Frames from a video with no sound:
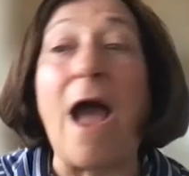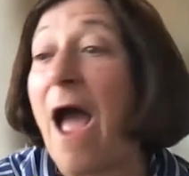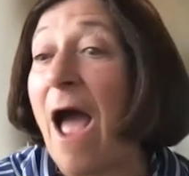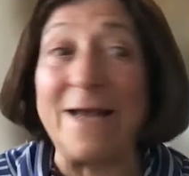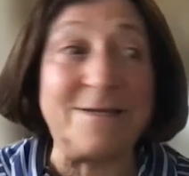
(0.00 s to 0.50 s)

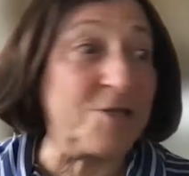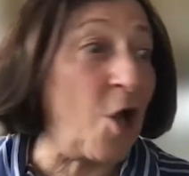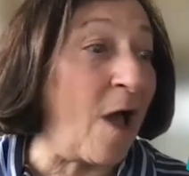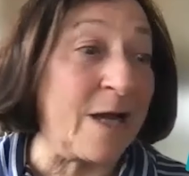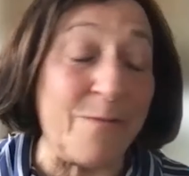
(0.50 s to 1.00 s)
I
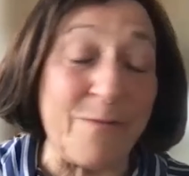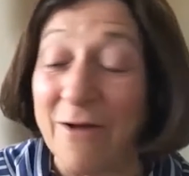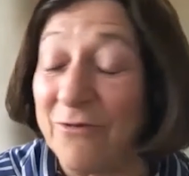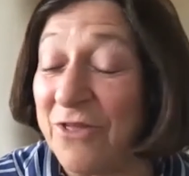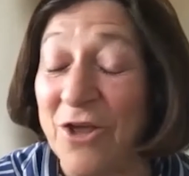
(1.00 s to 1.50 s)
talk
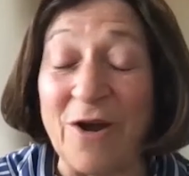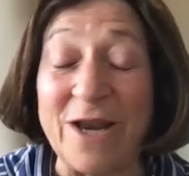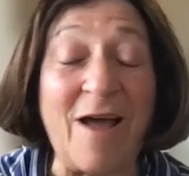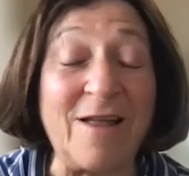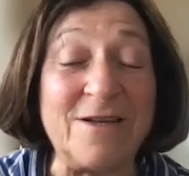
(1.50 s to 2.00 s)
about the
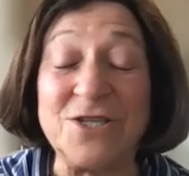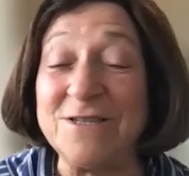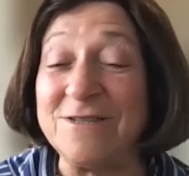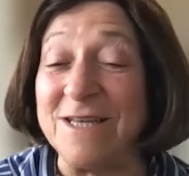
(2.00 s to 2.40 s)
audiologist